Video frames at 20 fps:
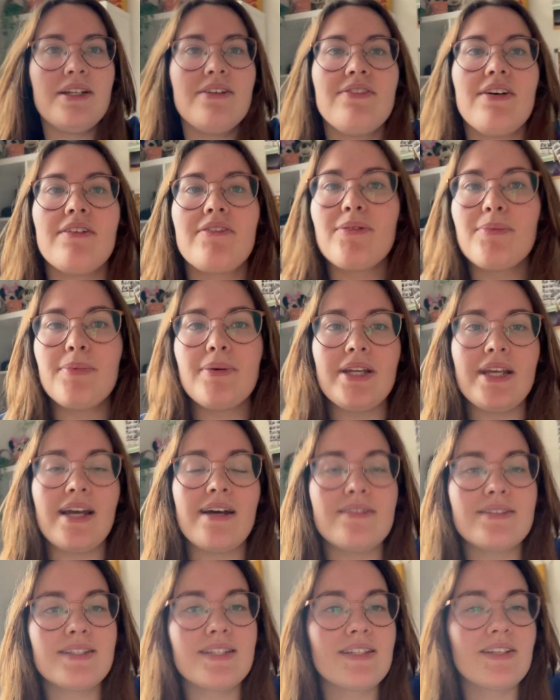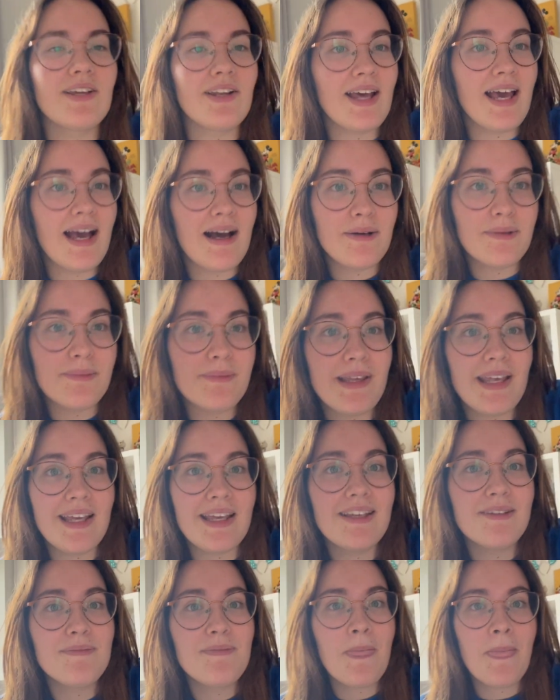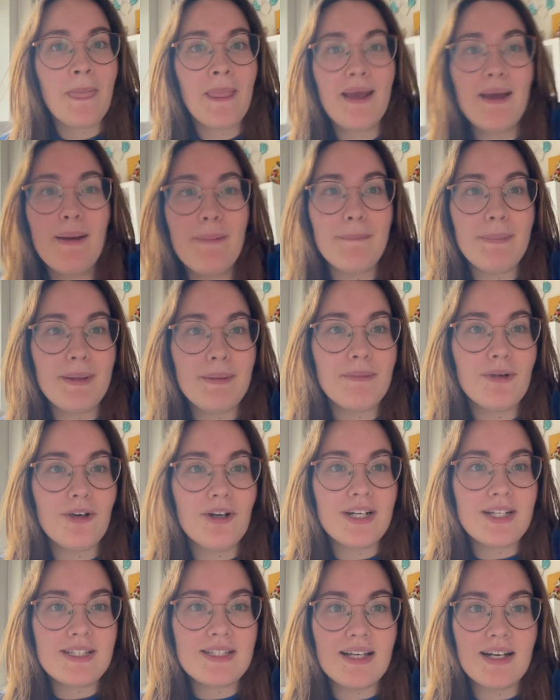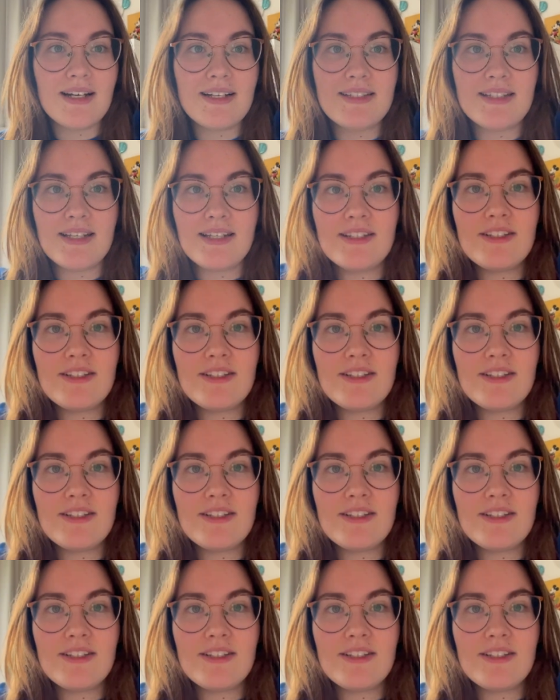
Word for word: of everybody else is going to help me be more excited.